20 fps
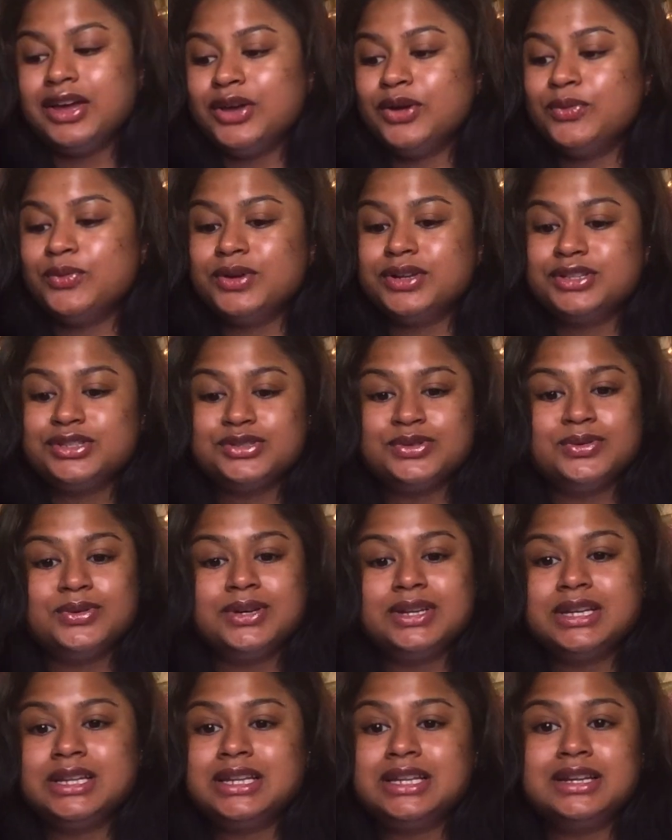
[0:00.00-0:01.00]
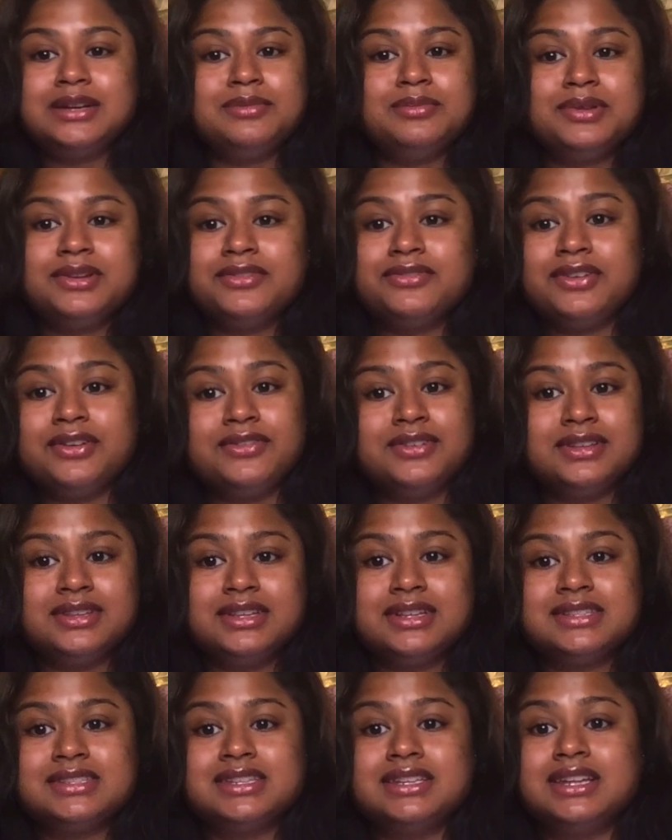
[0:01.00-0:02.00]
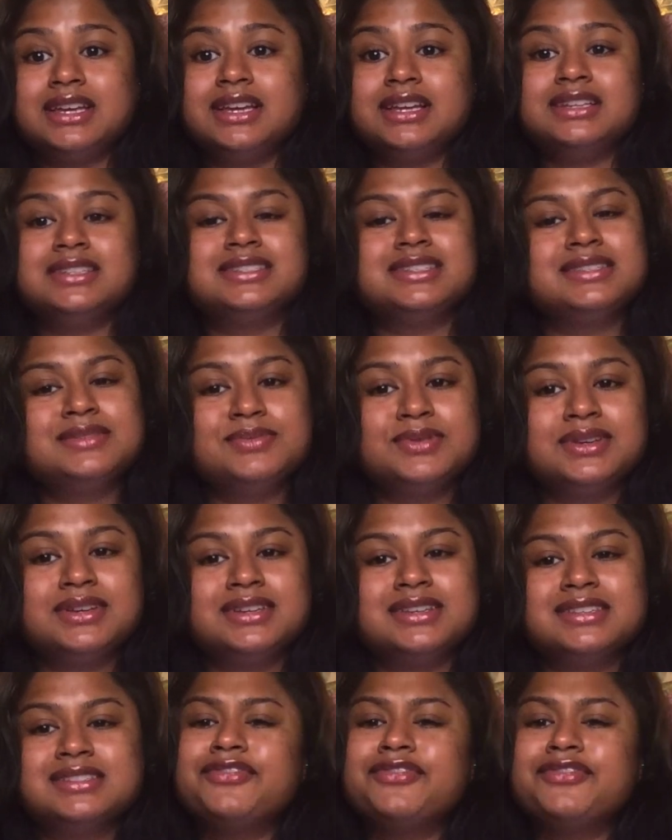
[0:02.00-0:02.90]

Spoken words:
We're doing a little bit of everything today just because